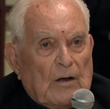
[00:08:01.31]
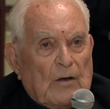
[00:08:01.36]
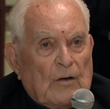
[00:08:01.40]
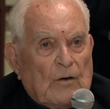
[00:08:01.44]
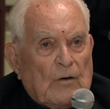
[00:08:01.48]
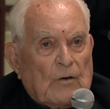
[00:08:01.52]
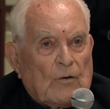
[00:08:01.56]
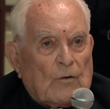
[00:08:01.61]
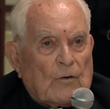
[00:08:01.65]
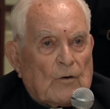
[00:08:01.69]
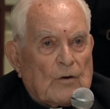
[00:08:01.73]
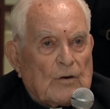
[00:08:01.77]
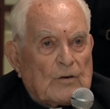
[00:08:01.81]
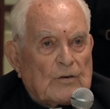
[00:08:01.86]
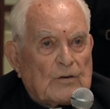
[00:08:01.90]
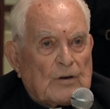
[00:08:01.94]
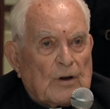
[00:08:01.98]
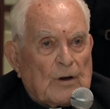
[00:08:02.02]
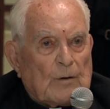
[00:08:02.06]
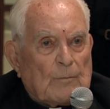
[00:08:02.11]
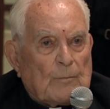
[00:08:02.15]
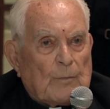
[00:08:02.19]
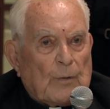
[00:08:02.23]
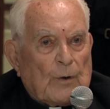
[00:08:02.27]
You go to
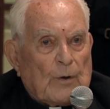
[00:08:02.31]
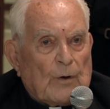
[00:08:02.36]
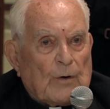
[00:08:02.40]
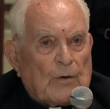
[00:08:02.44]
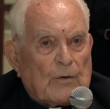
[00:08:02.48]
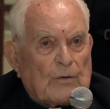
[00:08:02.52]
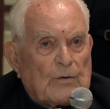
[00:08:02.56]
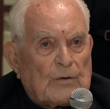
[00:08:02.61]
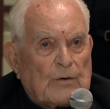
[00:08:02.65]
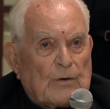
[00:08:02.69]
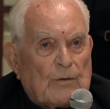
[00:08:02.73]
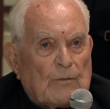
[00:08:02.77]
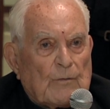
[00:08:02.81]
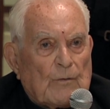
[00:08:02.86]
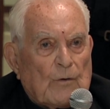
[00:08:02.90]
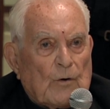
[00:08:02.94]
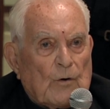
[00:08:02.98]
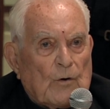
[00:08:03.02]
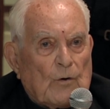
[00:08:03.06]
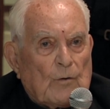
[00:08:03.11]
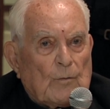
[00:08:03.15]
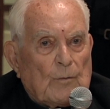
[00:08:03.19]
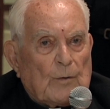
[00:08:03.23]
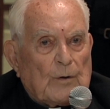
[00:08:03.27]
Saint Peter's in
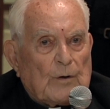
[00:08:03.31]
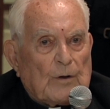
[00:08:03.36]
Rome,